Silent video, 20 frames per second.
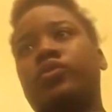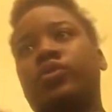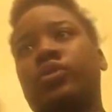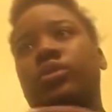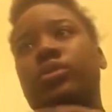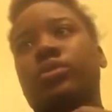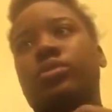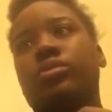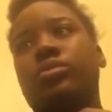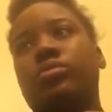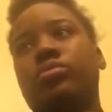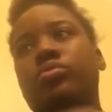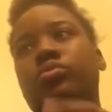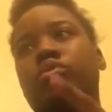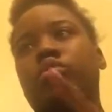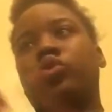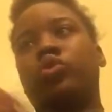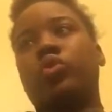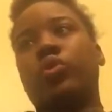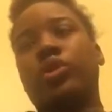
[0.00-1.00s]

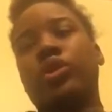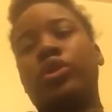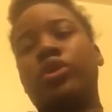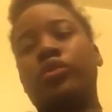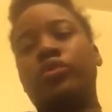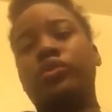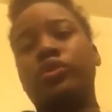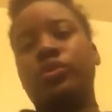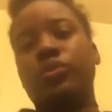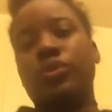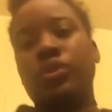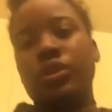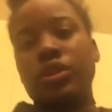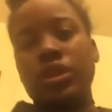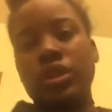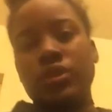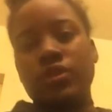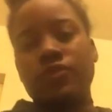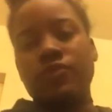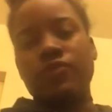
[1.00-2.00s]
from 12 to
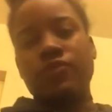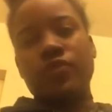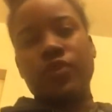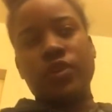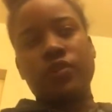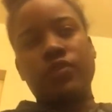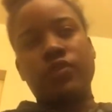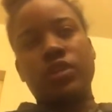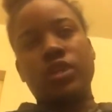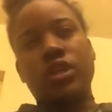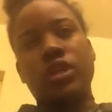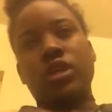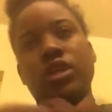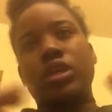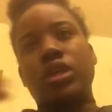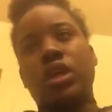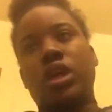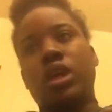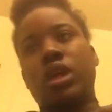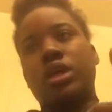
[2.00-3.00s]
1:50
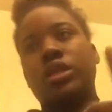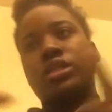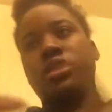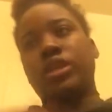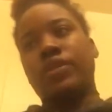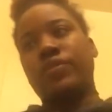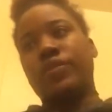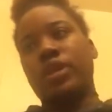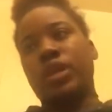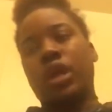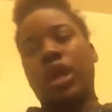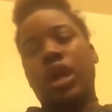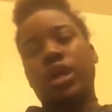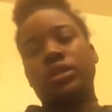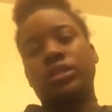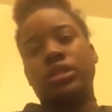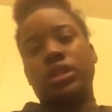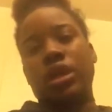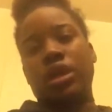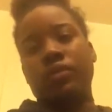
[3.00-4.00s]
and 7
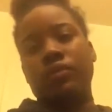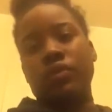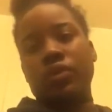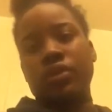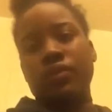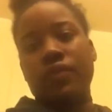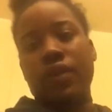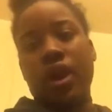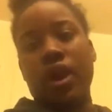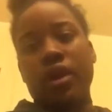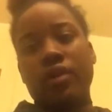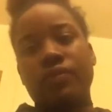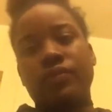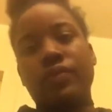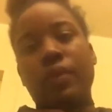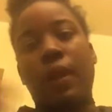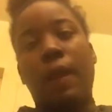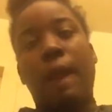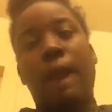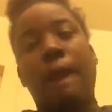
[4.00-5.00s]
o'clock to 9:45.
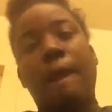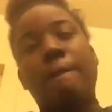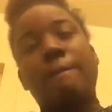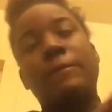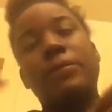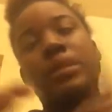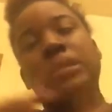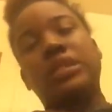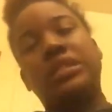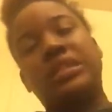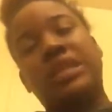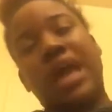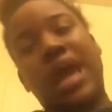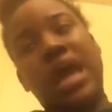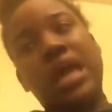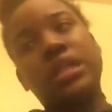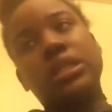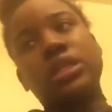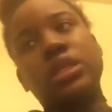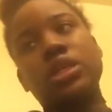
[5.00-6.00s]

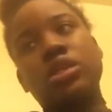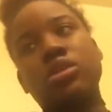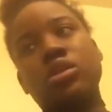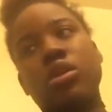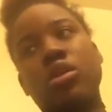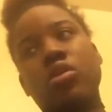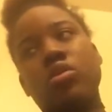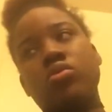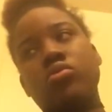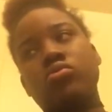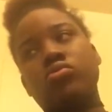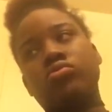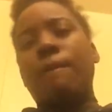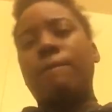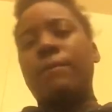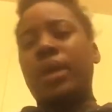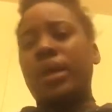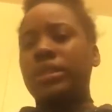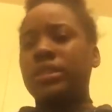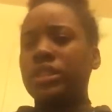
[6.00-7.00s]
Sadly, though,
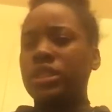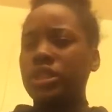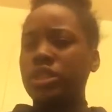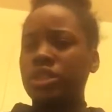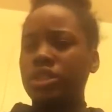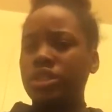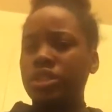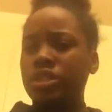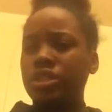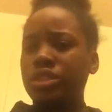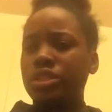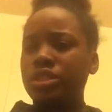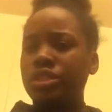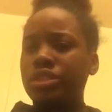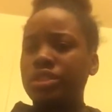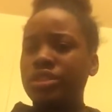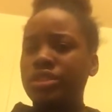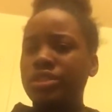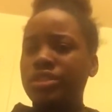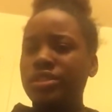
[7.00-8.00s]
my
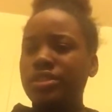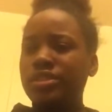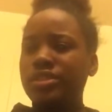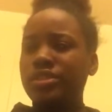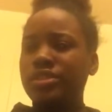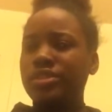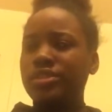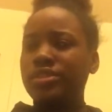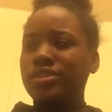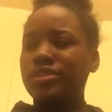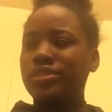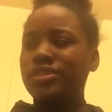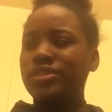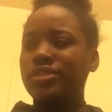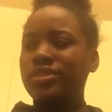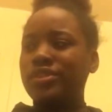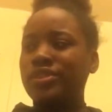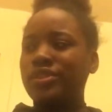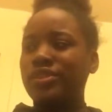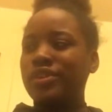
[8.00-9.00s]
teachers
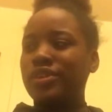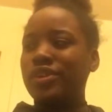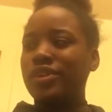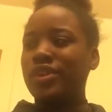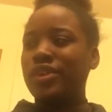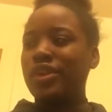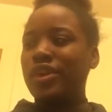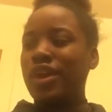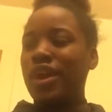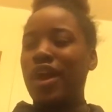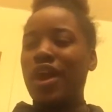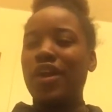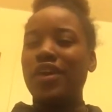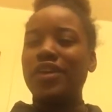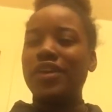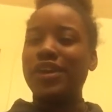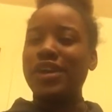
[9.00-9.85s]
are